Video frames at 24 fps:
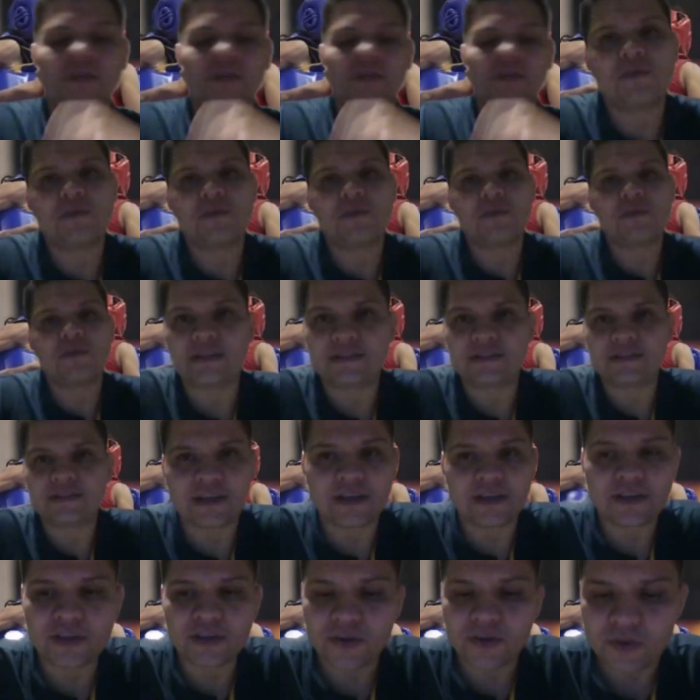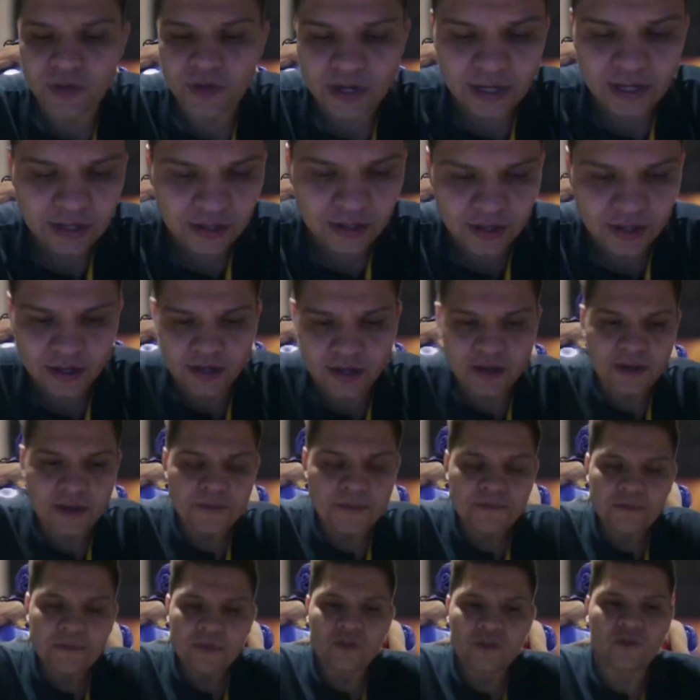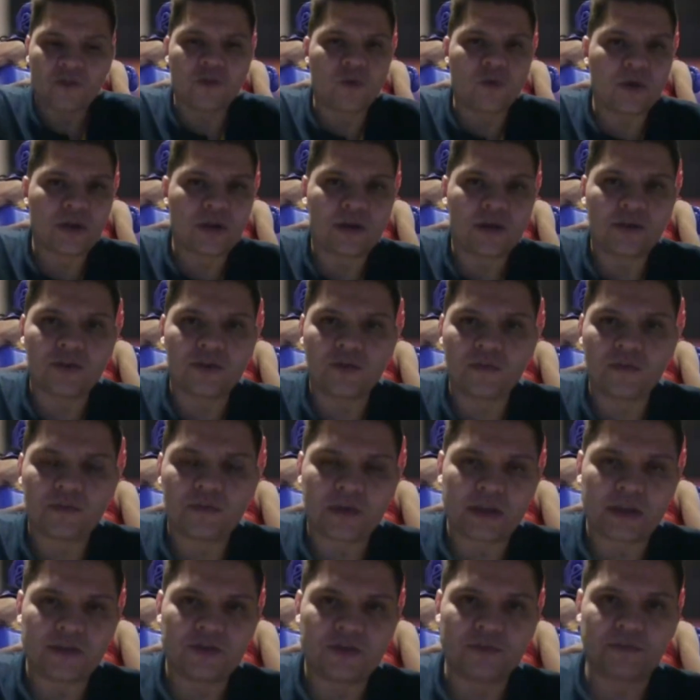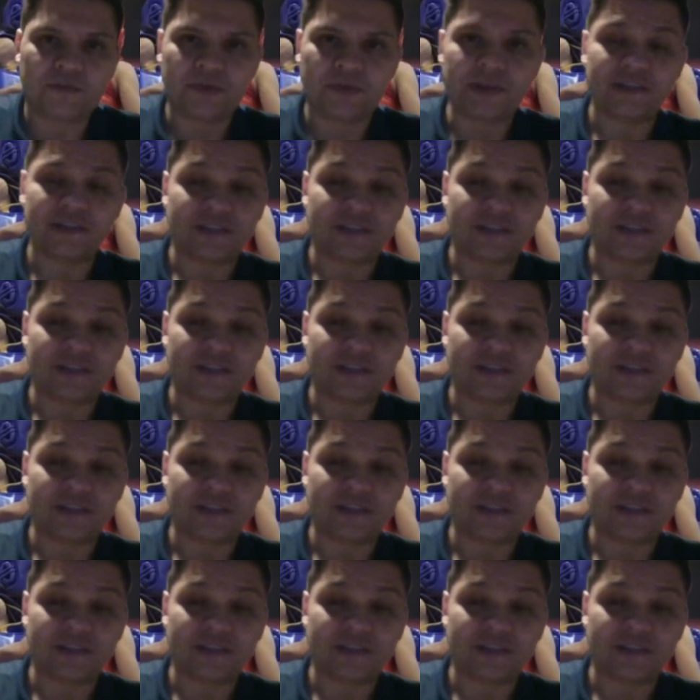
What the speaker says: you, Beatriz. Thank you. And you can you please